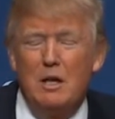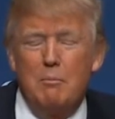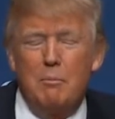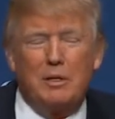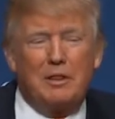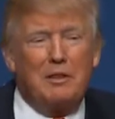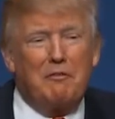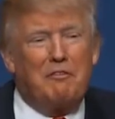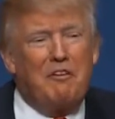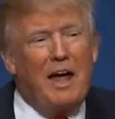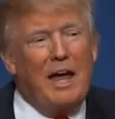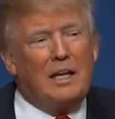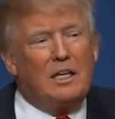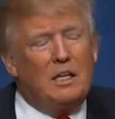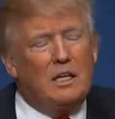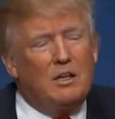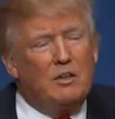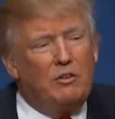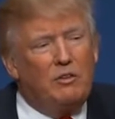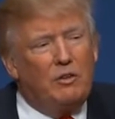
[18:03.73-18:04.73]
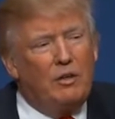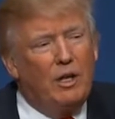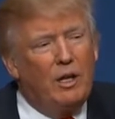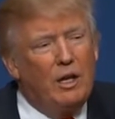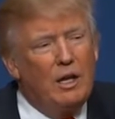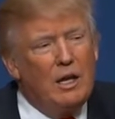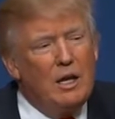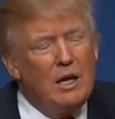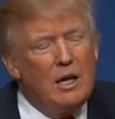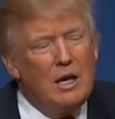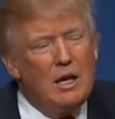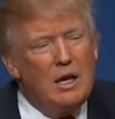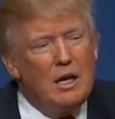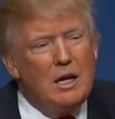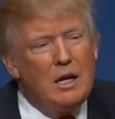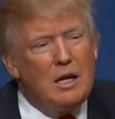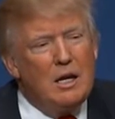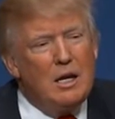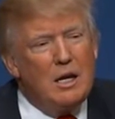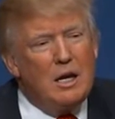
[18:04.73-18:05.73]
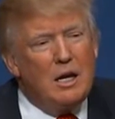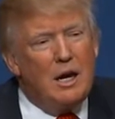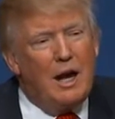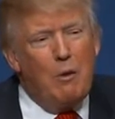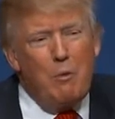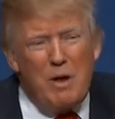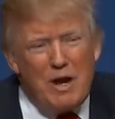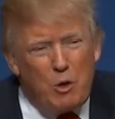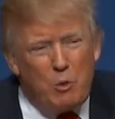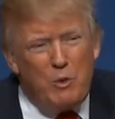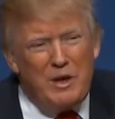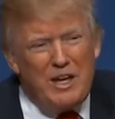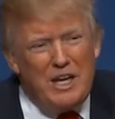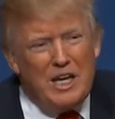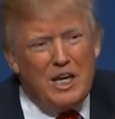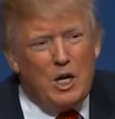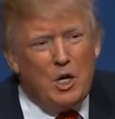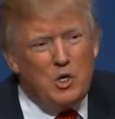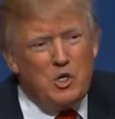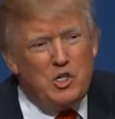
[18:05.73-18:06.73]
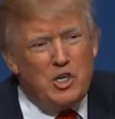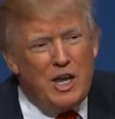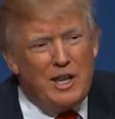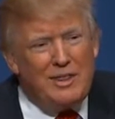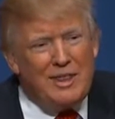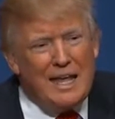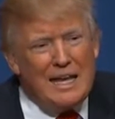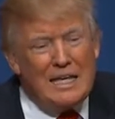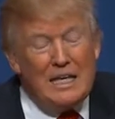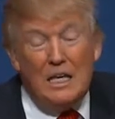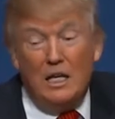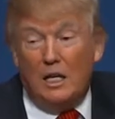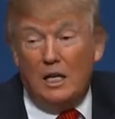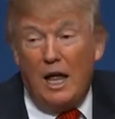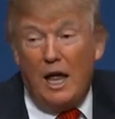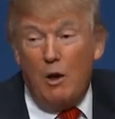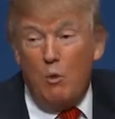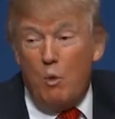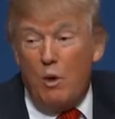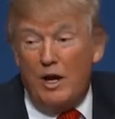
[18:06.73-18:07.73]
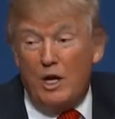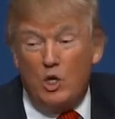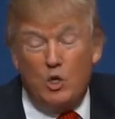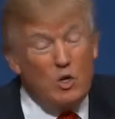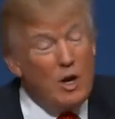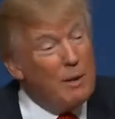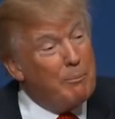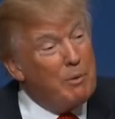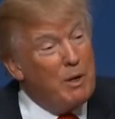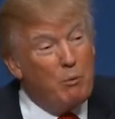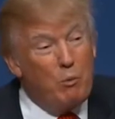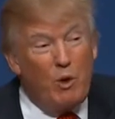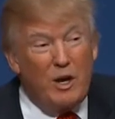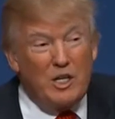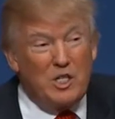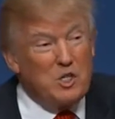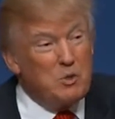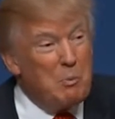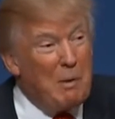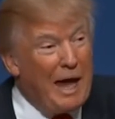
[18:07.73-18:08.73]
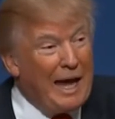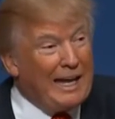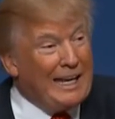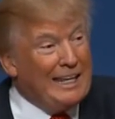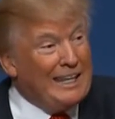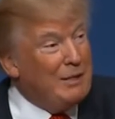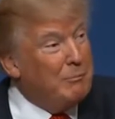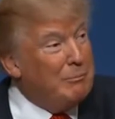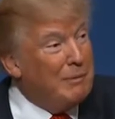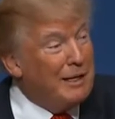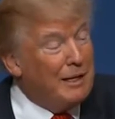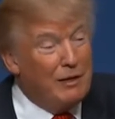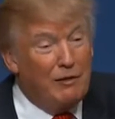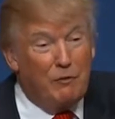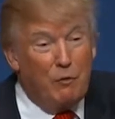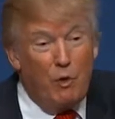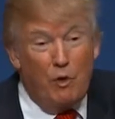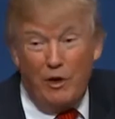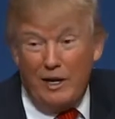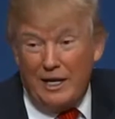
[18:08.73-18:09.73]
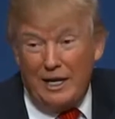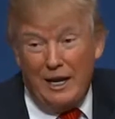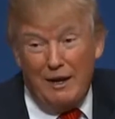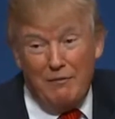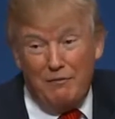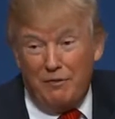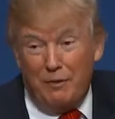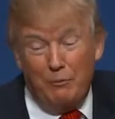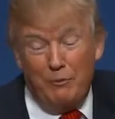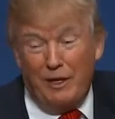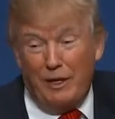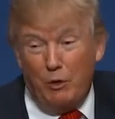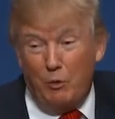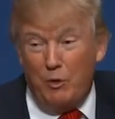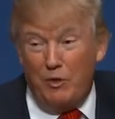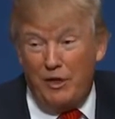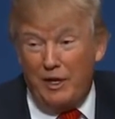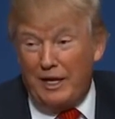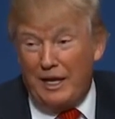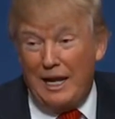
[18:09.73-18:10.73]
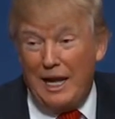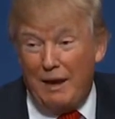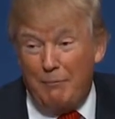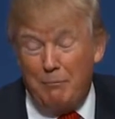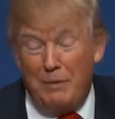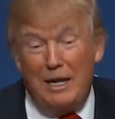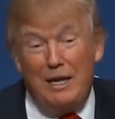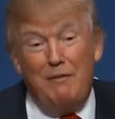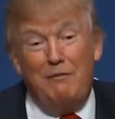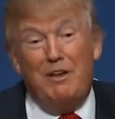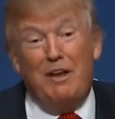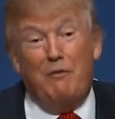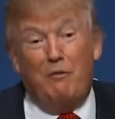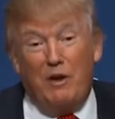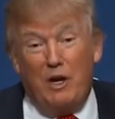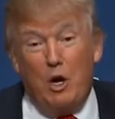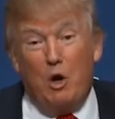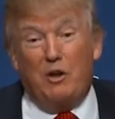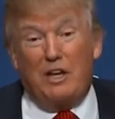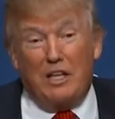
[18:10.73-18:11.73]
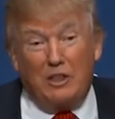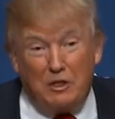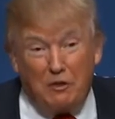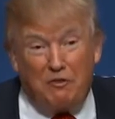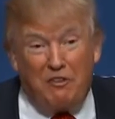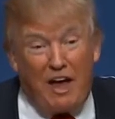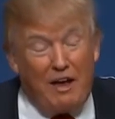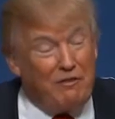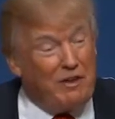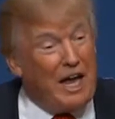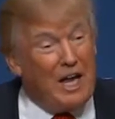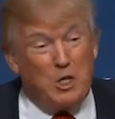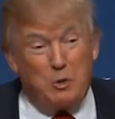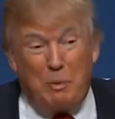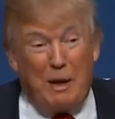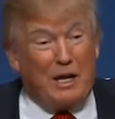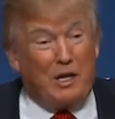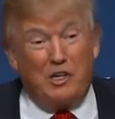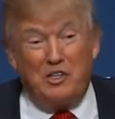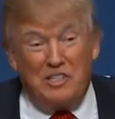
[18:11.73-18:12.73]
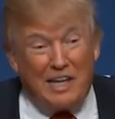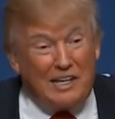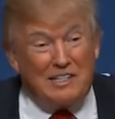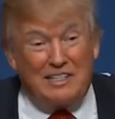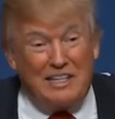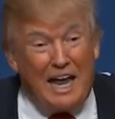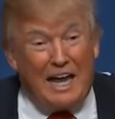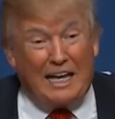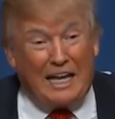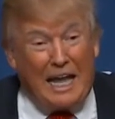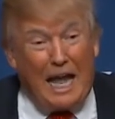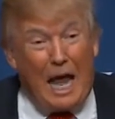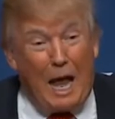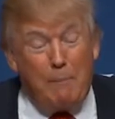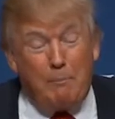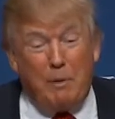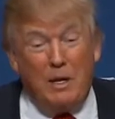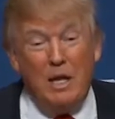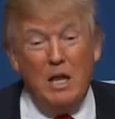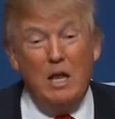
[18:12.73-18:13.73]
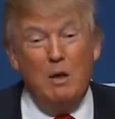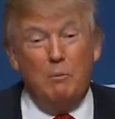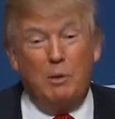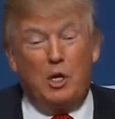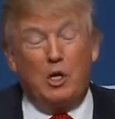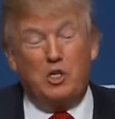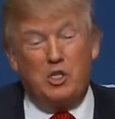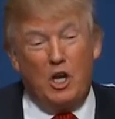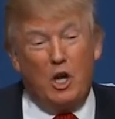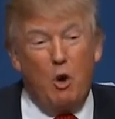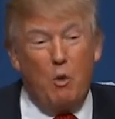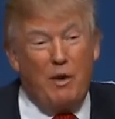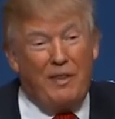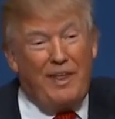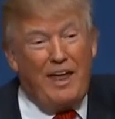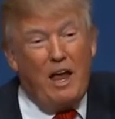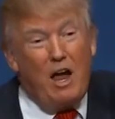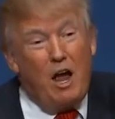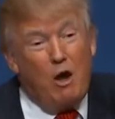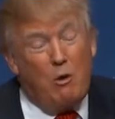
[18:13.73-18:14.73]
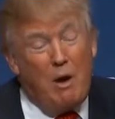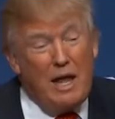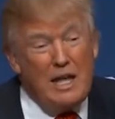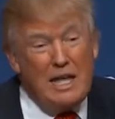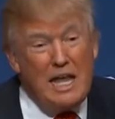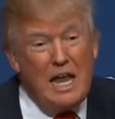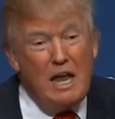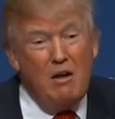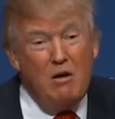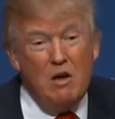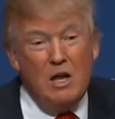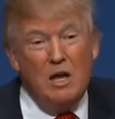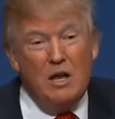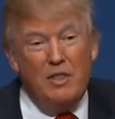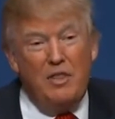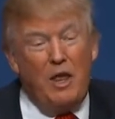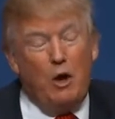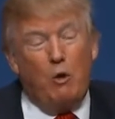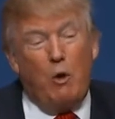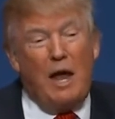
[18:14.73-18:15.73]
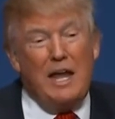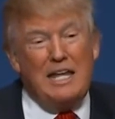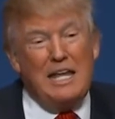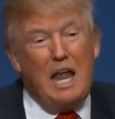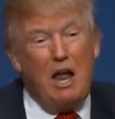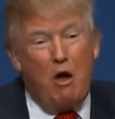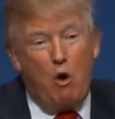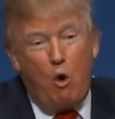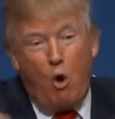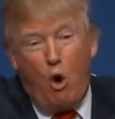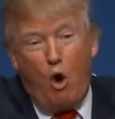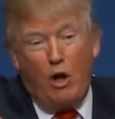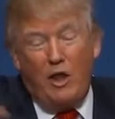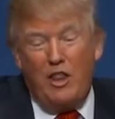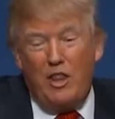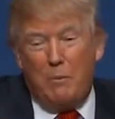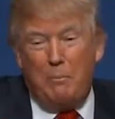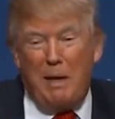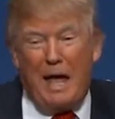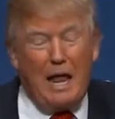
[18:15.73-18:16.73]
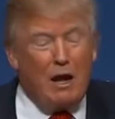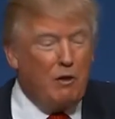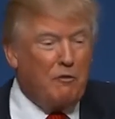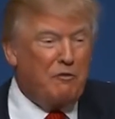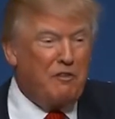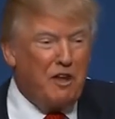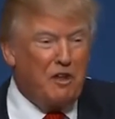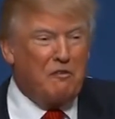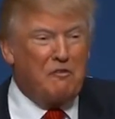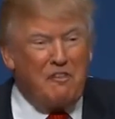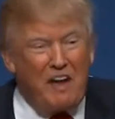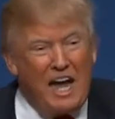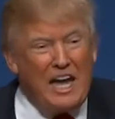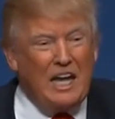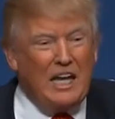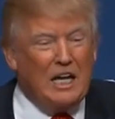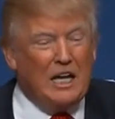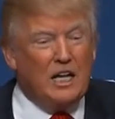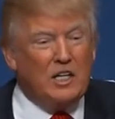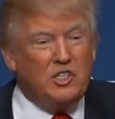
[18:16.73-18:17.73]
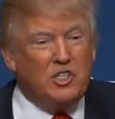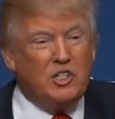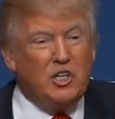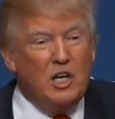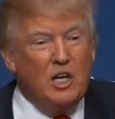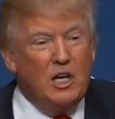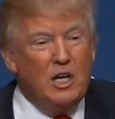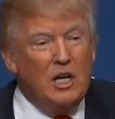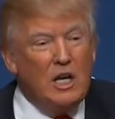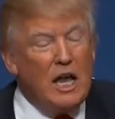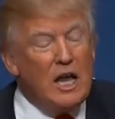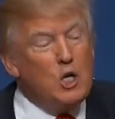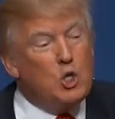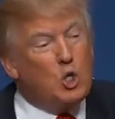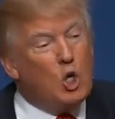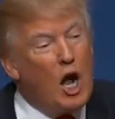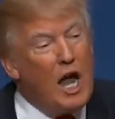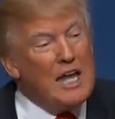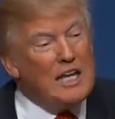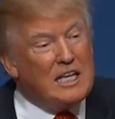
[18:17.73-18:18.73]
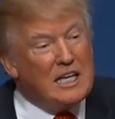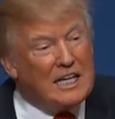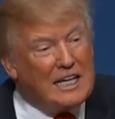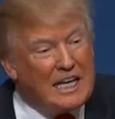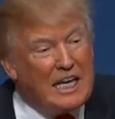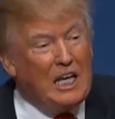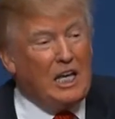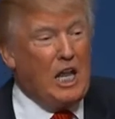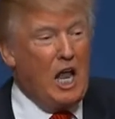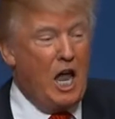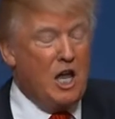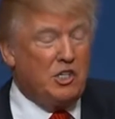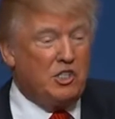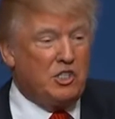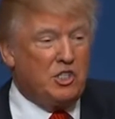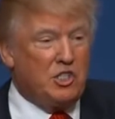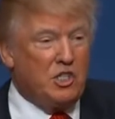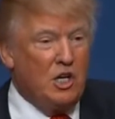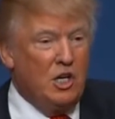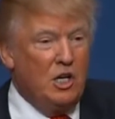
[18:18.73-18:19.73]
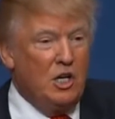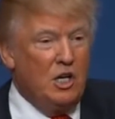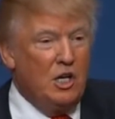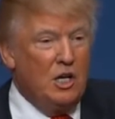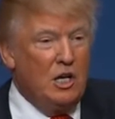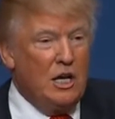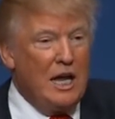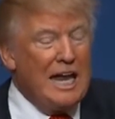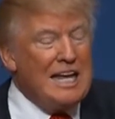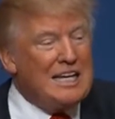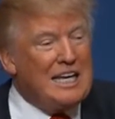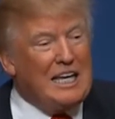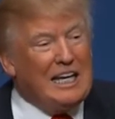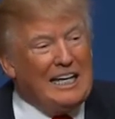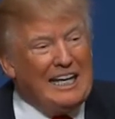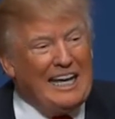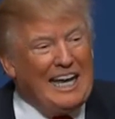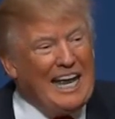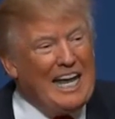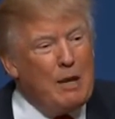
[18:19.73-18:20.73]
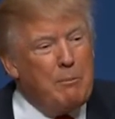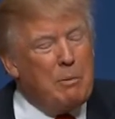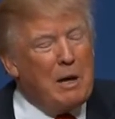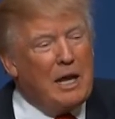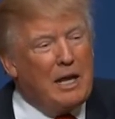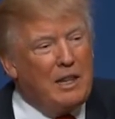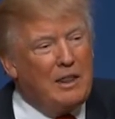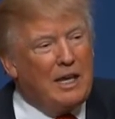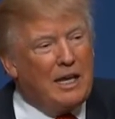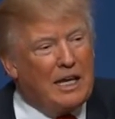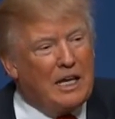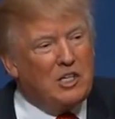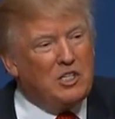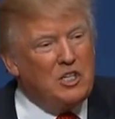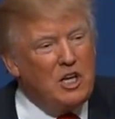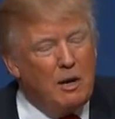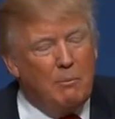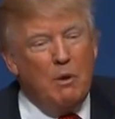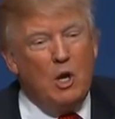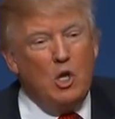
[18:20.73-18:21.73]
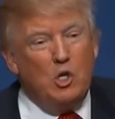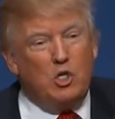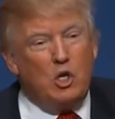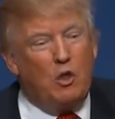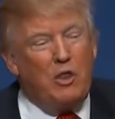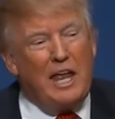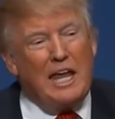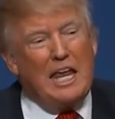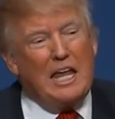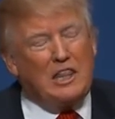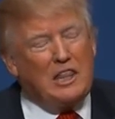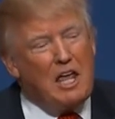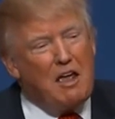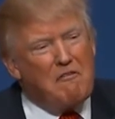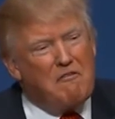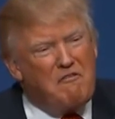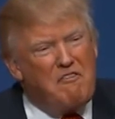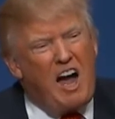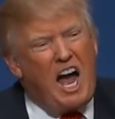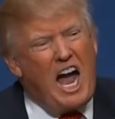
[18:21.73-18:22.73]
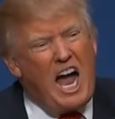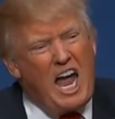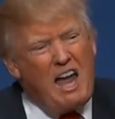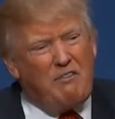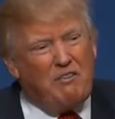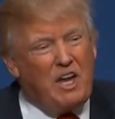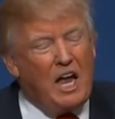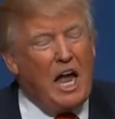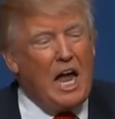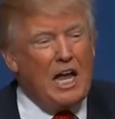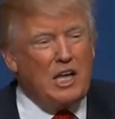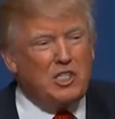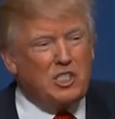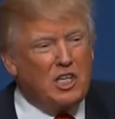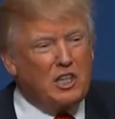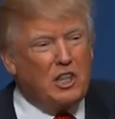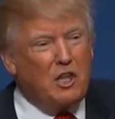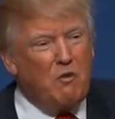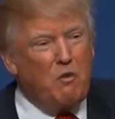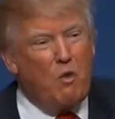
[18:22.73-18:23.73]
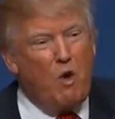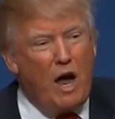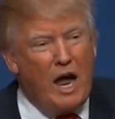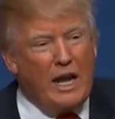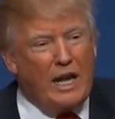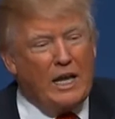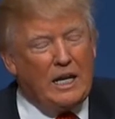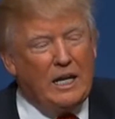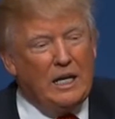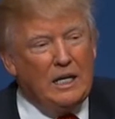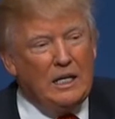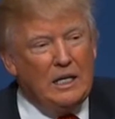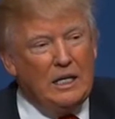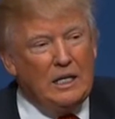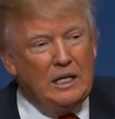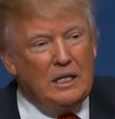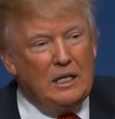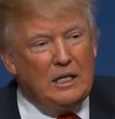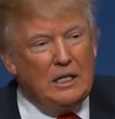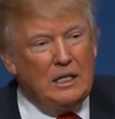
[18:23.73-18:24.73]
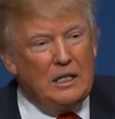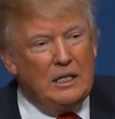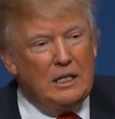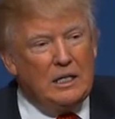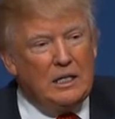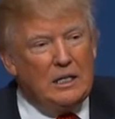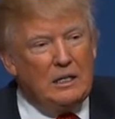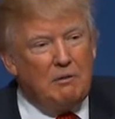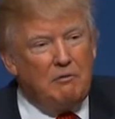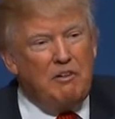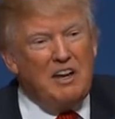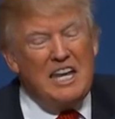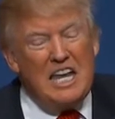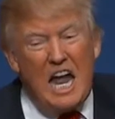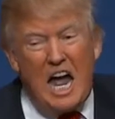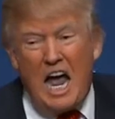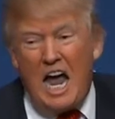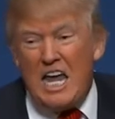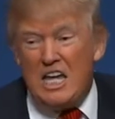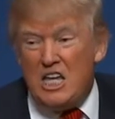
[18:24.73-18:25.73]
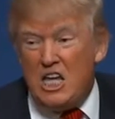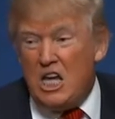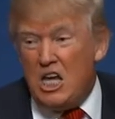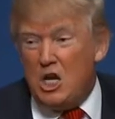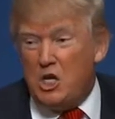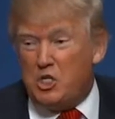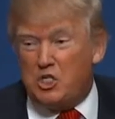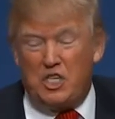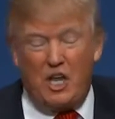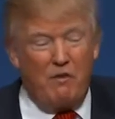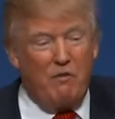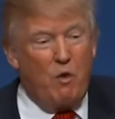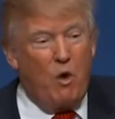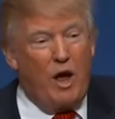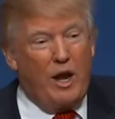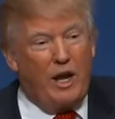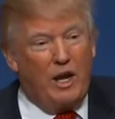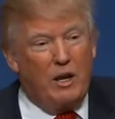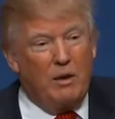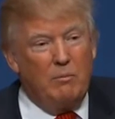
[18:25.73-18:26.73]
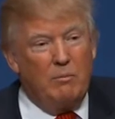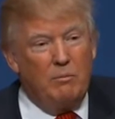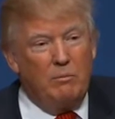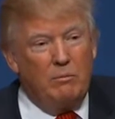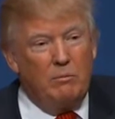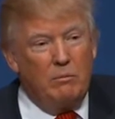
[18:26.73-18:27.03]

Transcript: But the fact is, I want to renegotiate that deal. I want to drop him right smack in the middle of where he came from, the hell where they can have him, even if we don't get the 5 guys back, because that's not going to happen. Because you know where they are right now? They're right now all in the battlefield fighting us and trying to kill us and killing anybody that gets near them. So they get their 5 guys that they've wanted. For 9 years they've wanted them.